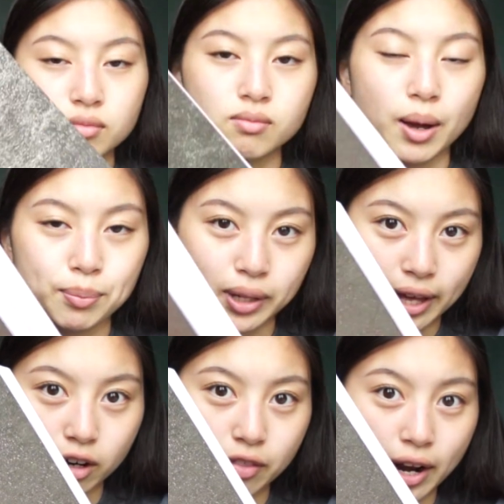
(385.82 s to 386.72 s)
by
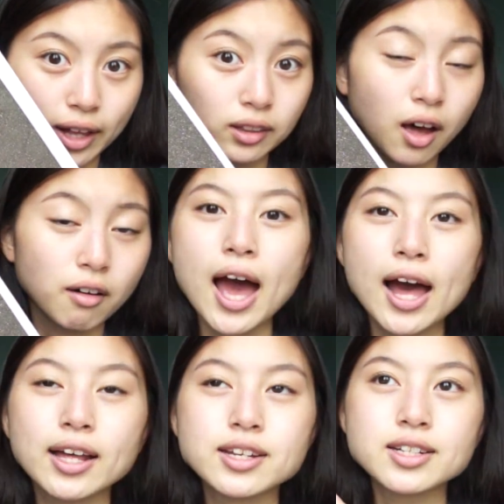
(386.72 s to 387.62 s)
planner that I love
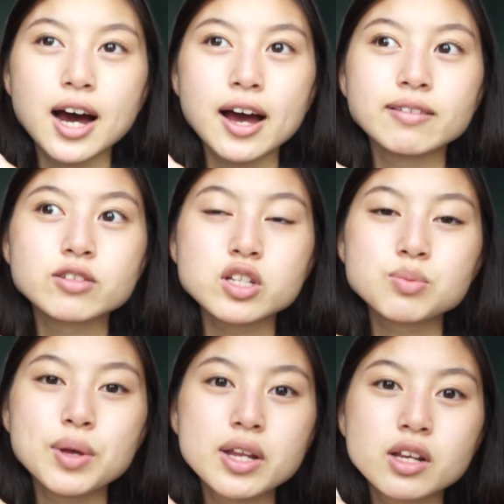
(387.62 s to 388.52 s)
and I've just
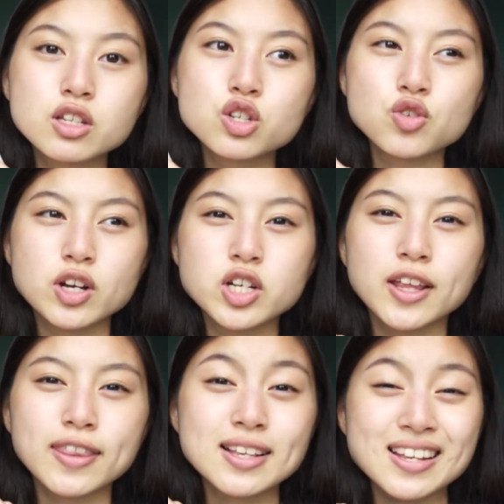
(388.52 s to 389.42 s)
been stretching things